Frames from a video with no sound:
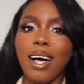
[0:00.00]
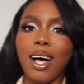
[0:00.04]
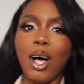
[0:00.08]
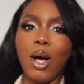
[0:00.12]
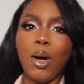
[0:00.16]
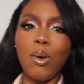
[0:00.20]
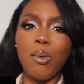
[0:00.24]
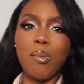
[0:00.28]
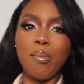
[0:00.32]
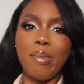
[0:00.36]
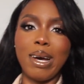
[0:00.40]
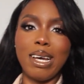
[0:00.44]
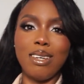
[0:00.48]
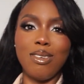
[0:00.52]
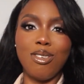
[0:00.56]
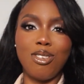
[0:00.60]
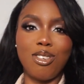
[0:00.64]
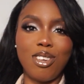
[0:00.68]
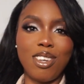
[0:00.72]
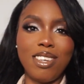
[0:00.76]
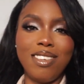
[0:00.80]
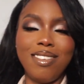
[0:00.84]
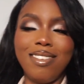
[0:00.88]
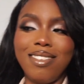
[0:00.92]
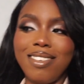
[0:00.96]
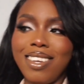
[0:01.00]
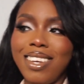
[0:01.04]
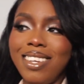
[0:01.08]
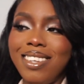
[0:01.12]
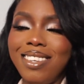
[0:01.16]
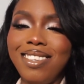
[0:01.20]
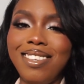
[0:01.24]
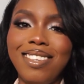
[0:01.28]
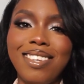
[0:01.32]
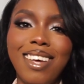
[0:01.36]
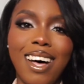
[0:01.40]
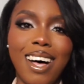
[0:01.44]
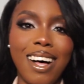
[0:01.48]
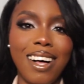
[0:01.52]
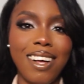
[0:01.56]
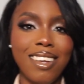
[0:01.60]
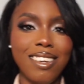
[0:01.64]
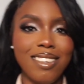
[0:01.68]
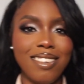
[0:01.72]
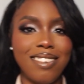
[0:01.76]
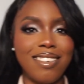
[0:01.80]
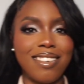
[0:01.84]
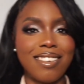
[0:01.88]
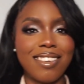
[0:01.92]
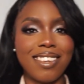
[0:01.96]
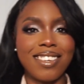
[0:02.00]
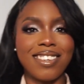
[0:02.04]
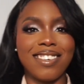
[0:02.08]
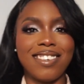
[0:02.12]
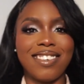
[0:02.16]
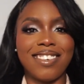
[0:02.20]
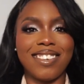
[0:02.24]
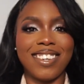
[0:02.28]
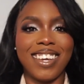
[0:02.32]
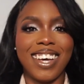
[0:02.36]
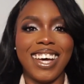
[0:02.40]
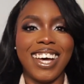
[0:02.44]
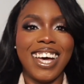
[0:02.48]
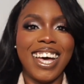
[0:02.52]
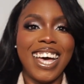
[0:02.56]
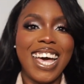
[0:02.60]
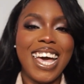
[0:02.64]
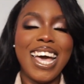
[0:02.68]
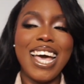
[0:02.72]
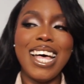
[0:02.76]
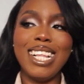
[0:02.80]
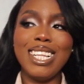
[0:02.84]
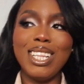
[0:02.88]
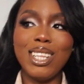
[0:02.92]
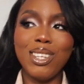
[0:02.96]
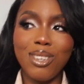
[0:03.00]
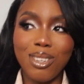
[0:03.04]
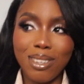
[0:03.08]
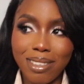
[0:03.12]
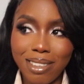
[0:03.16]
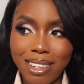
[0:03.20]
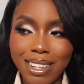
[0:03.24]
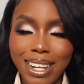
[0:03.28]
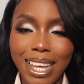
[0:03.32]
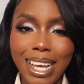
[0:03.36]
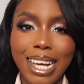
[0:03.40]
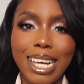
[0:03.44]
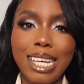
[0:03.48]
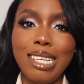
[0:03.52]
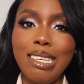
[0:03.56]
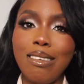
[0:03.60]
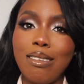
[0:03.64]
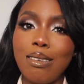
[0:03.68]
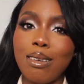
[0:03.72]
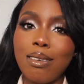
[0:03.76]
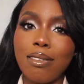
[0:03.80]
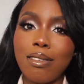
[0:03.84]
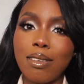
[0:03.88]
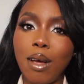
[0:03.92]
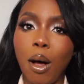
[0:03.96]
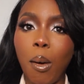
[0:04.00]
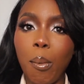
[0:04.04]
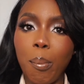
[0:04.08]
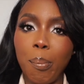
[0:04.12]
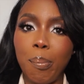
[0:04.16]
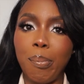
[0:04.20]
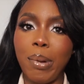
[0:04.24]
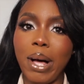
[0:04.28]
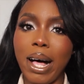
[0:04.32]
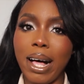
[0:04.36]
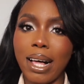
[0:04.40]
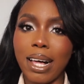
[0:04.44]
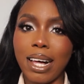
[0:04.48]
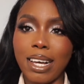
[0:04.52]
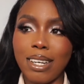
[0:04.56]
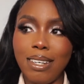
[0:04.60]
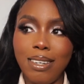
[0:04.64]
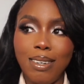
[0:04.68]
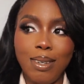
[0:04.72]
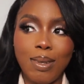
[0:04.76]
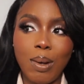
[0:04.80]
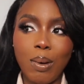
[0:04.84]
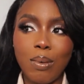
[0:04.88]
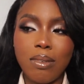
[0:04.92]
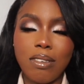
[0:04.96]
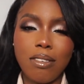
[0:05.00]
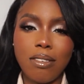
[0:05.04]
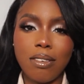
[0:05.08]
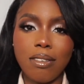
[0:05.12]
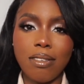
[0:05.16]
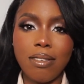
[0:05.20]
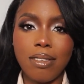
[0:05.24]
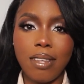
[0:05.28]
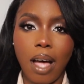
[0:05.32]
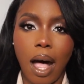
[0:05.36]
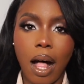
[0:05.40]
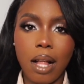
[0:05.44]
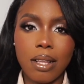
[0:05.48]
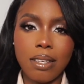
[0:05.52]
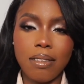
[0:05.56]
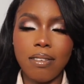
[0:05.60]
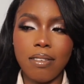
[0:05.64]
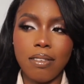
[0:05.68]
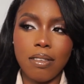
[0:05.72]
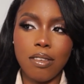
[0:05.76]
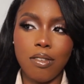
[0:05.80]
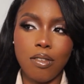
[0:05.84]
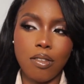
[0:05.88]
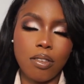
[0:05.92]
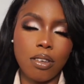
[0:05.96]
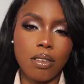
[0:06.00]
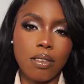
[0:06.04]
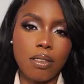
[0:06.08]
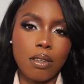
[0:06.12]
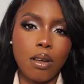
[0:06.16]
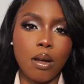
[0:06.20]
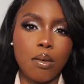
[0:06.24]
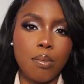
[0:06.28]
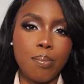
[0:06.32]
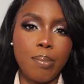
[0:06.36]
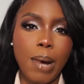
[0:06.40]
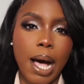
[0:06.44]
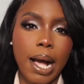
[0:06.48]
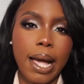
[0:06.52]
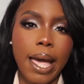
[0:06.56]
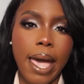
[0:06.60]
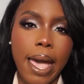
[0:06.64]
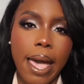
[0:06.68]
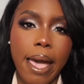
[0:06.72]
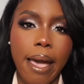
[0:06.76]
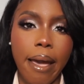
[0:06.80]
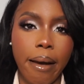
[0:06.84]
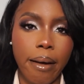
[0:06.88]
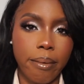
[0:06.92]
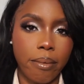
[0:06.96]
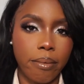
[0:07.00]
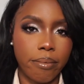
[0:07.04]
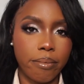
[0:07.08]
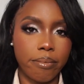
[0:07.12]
Oh my Jesus. How such. It looks like it just got back, you know, just this is it just got back hair.